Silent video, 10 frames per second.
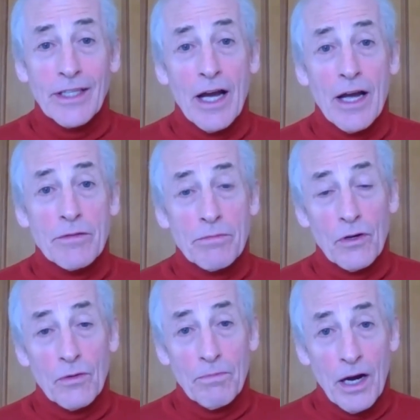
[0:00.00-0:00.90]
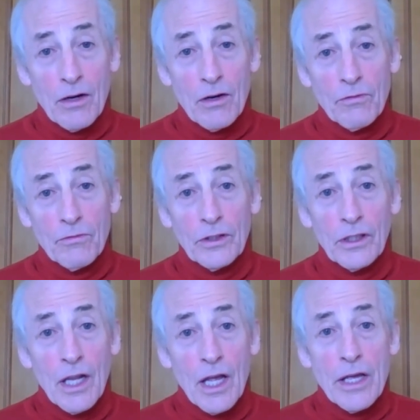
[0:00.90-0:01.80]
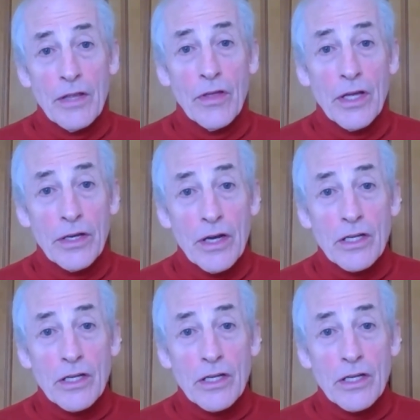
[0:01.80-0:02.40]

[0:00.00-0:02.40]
times more powerful than